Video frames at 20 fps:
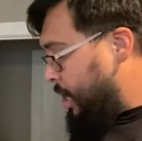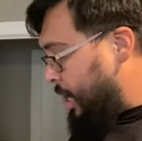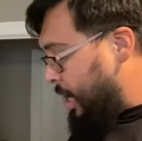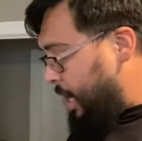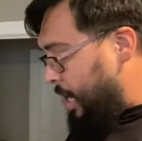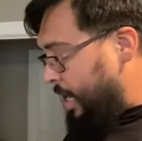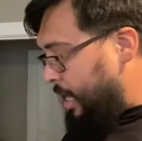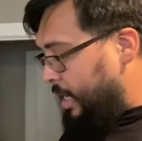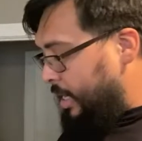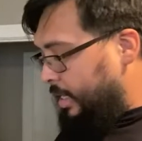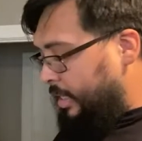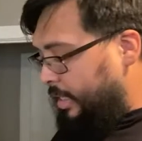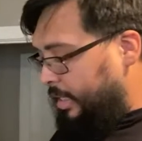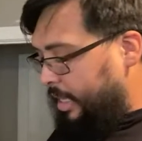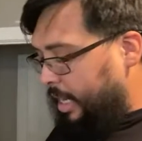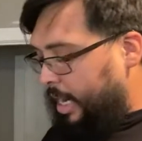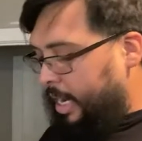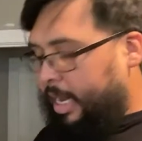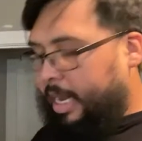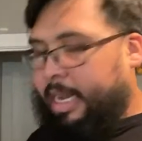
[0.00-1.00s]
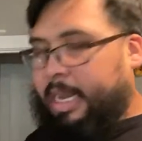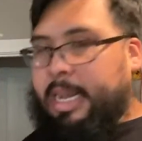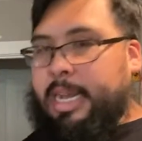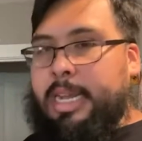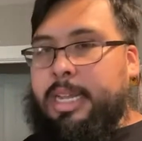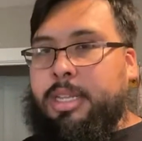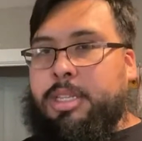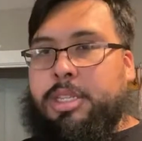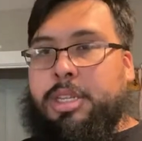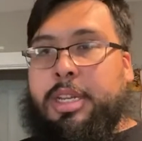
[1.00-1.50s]
is
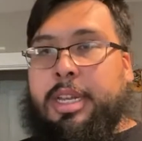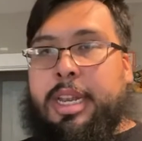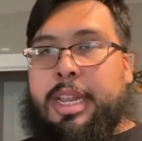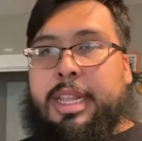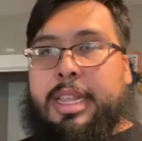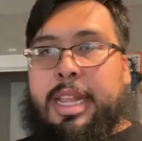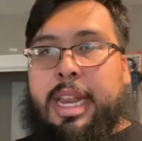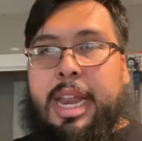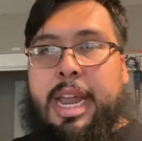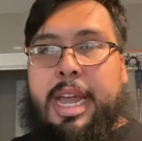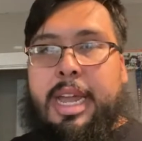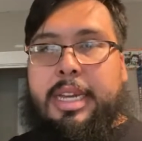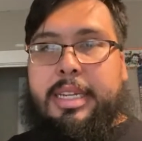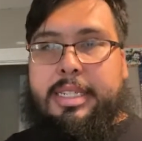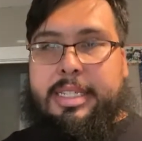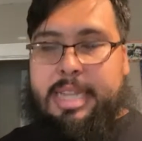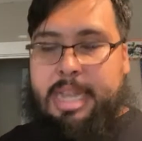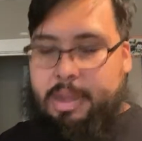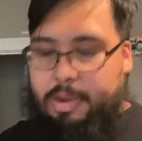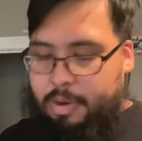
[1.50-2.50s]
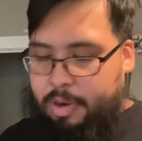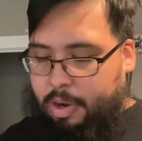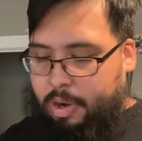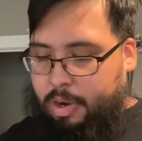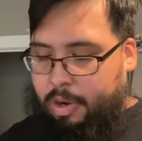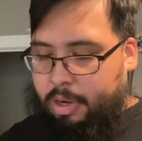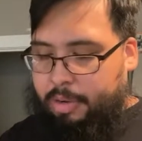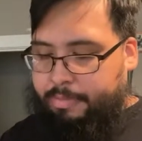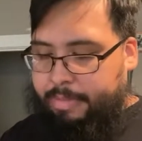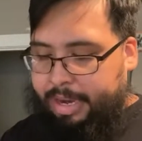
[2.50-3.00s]
to clean the lines out
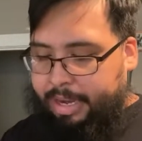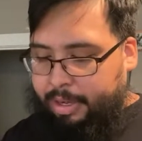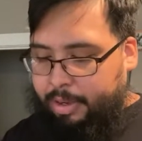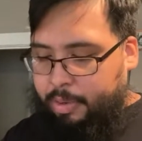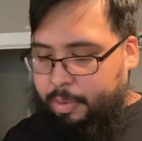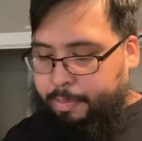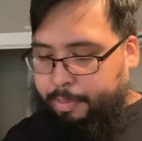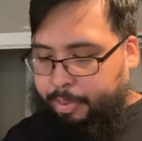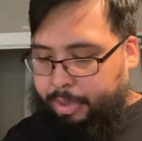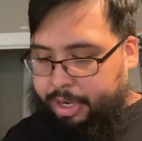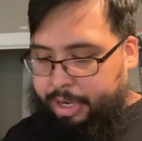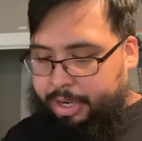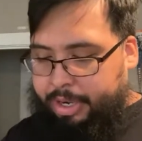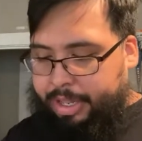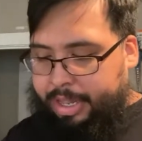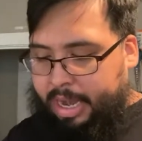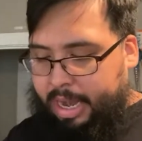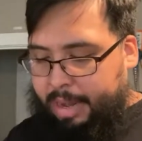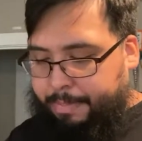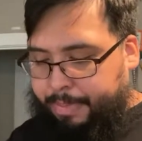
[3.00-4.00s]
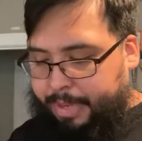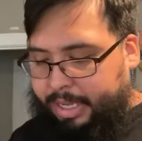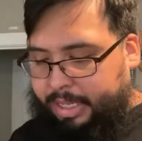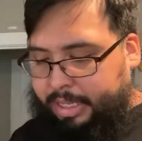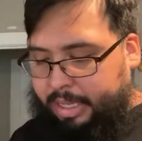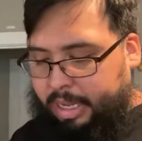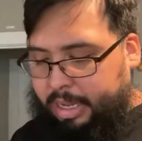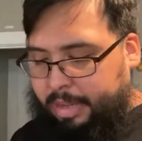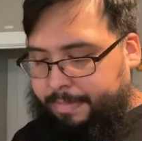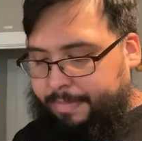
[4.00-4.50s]
on my new printer that I
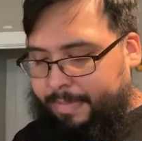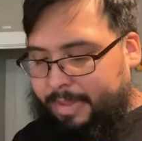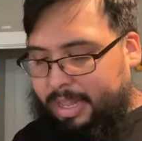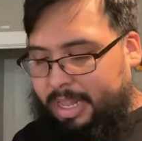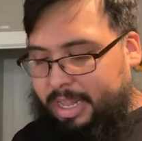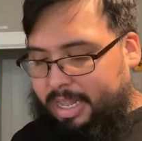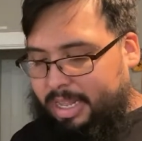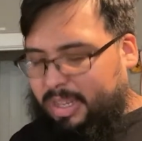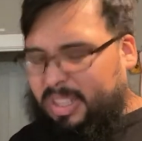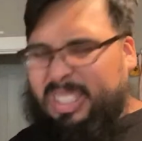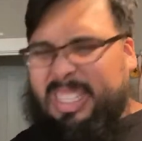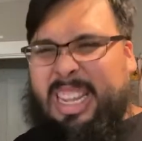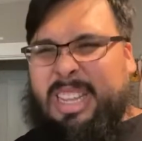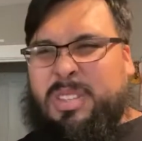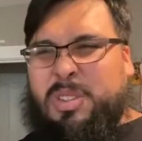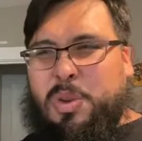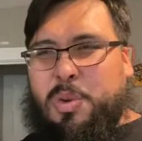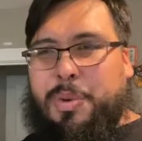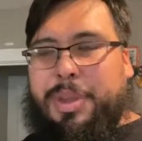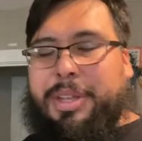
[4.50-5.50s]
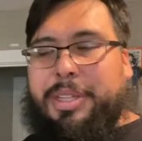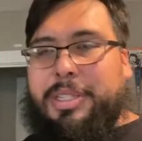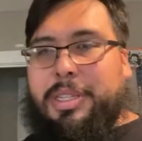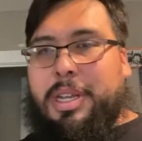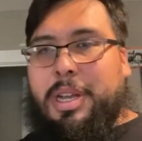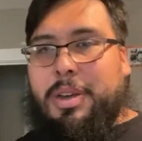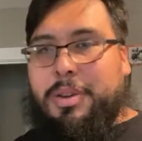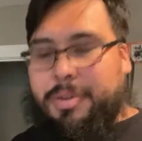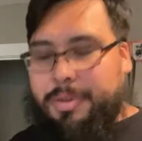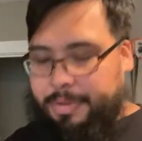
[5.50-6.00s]
picked up. It was like 2 weeks
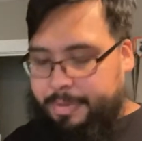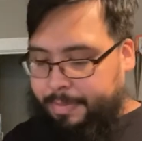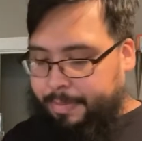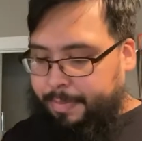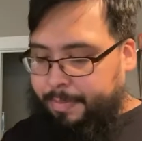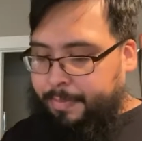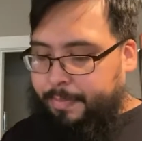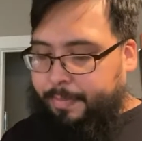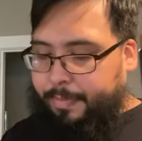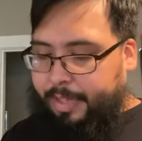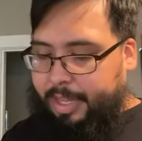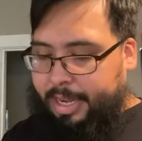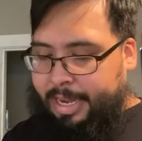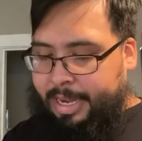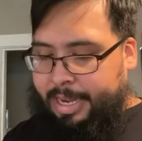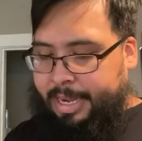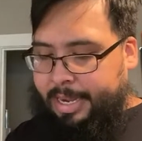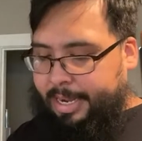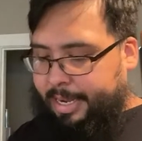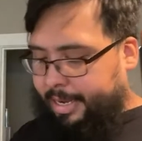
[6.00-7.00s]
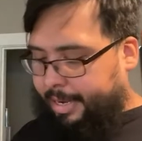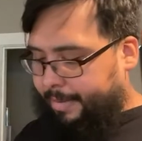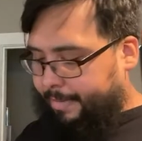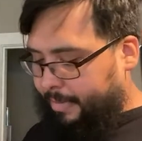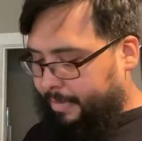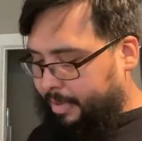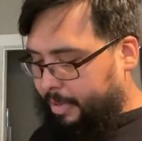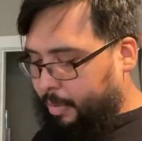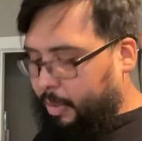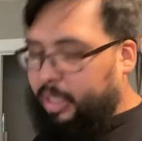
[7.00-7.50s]
ago.
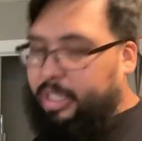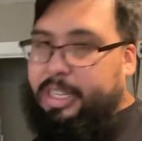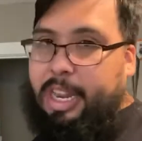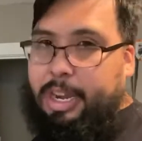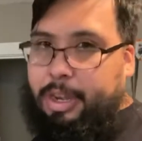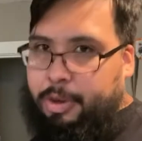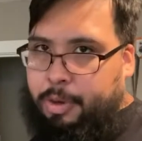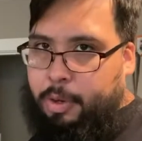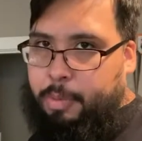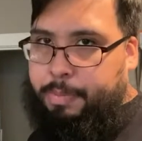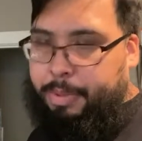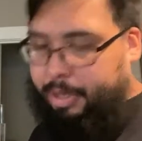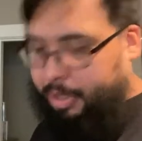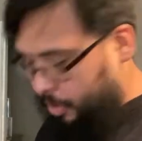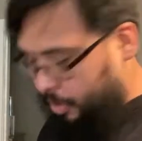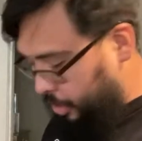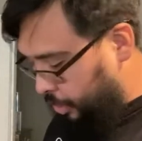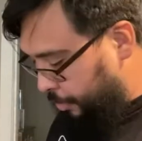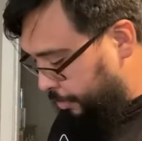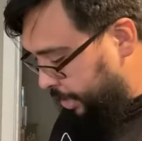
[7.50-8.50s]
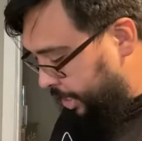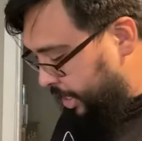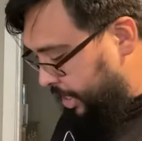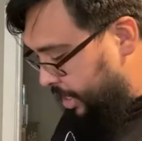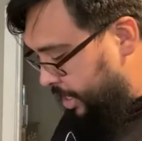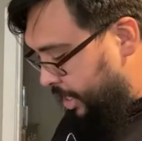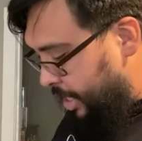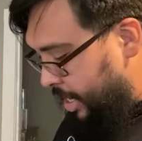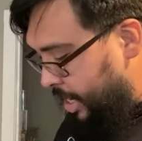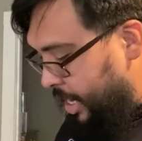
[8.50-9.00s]
Well, it's not new, but new to me.
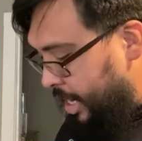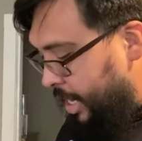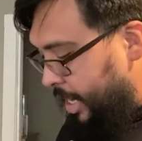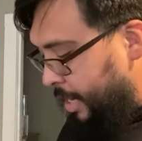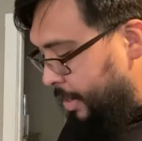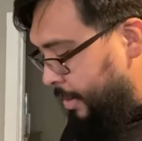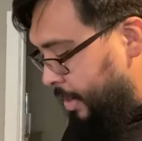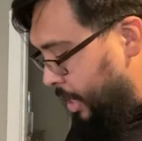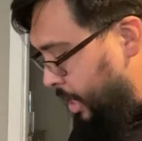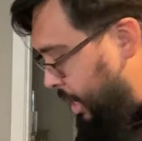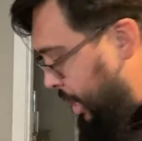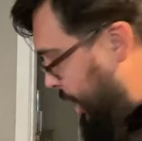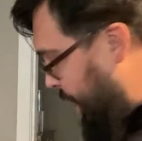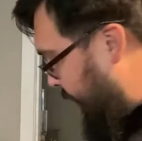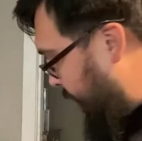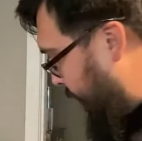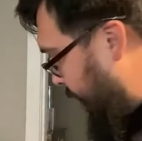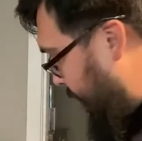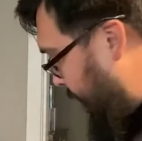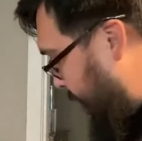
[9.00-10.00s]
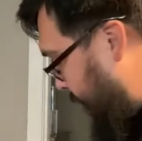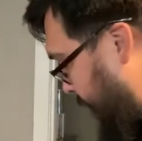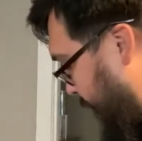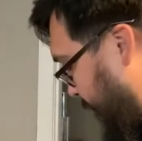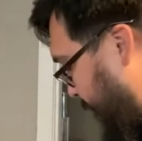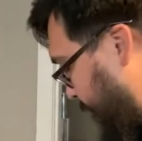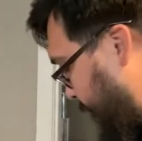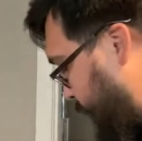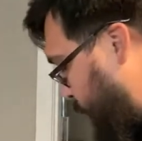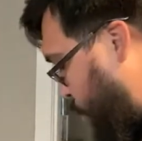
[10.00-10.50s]

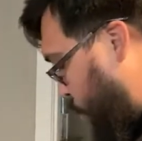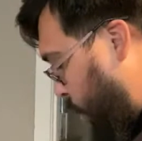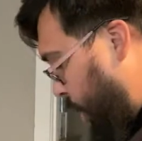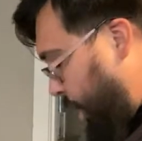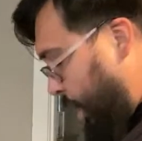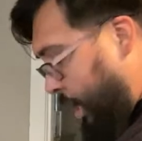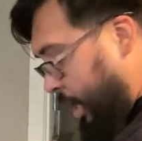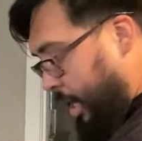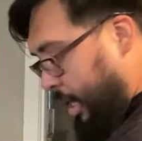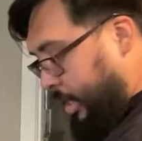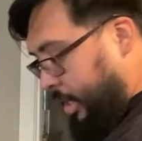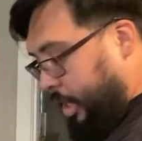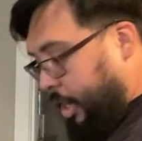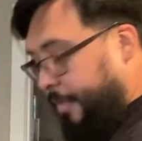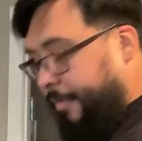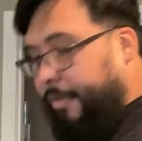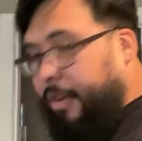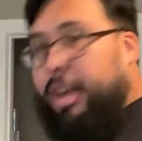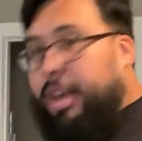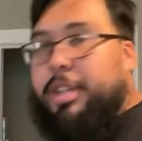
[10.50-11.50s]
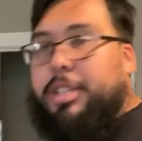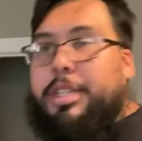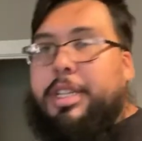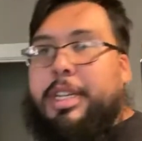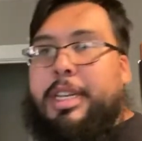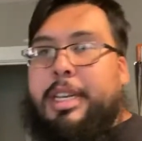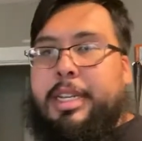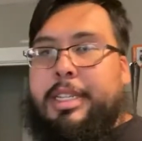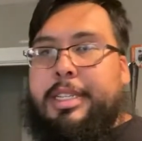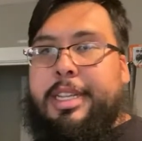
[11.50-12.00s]
And we're going to convert it to
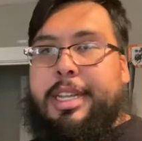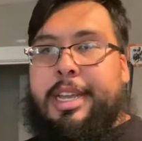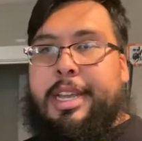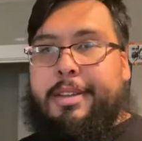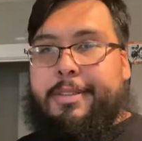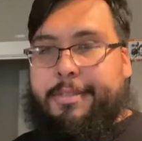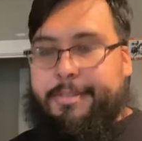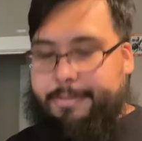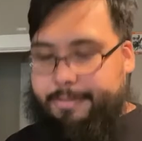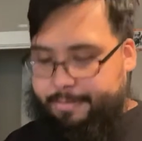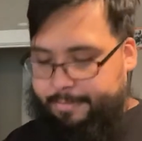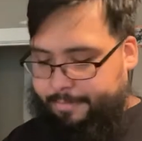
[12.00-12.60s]
DTF.